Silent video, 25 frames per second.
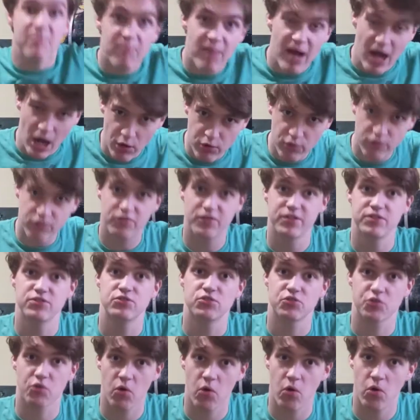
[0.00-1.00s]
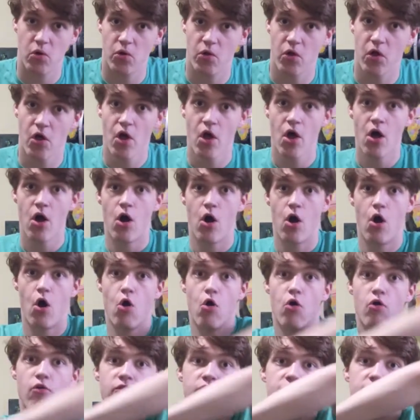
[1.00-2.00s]
amount of control
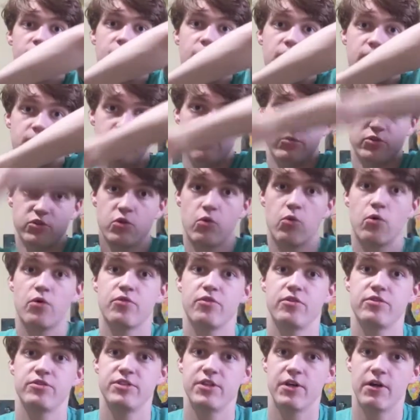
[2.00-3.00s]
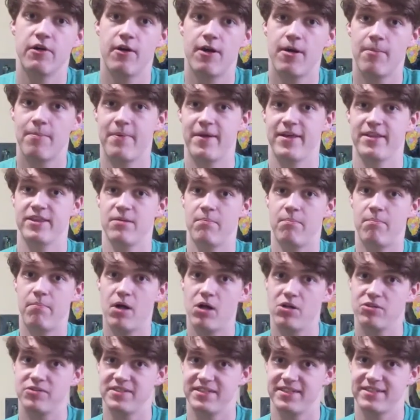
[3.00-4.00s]
over Northern Europe and the
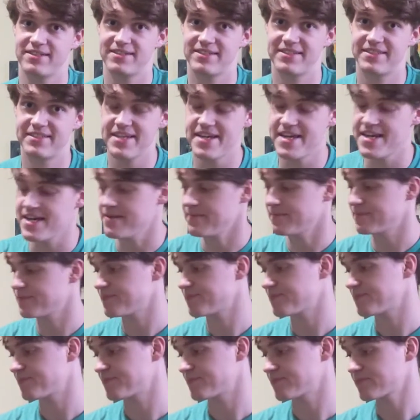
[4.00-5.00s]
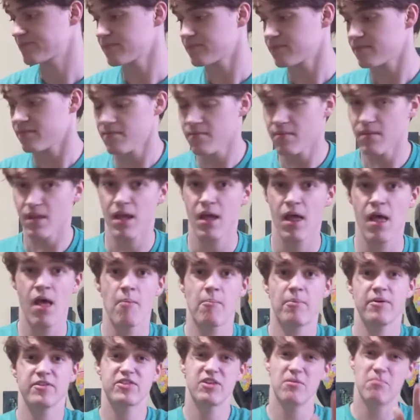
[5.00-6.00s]
Baltic Sea.
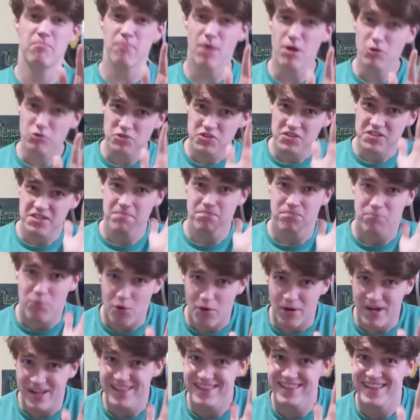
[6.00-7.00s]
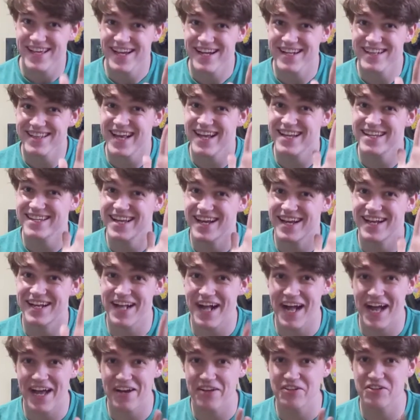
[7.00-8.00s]
But the most important thing that you
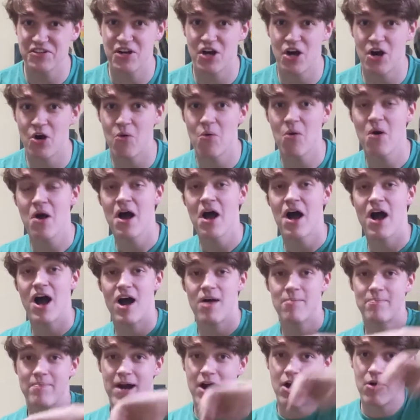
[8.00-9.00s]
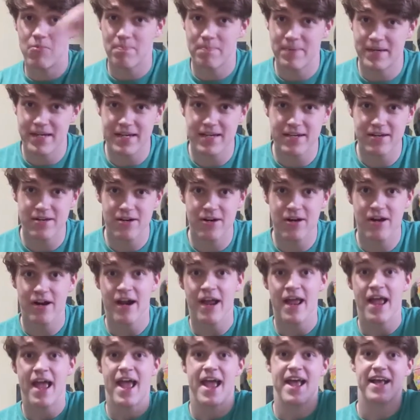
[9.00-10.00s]
gotta know about Peter
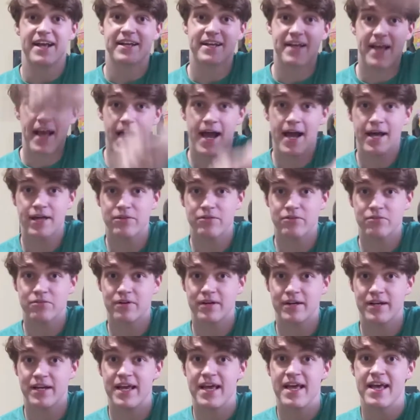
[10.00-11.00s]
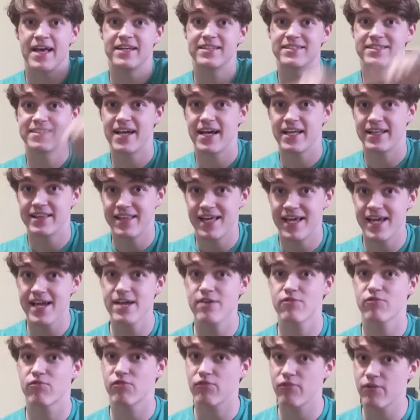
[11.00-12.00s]
and Catherine is that
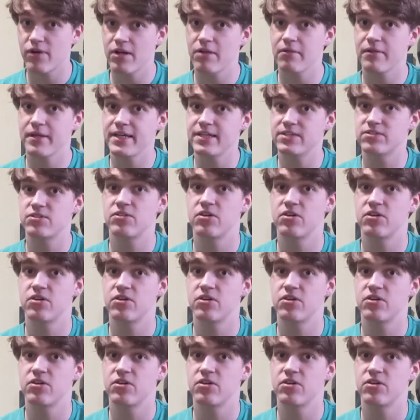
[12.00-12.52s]
they really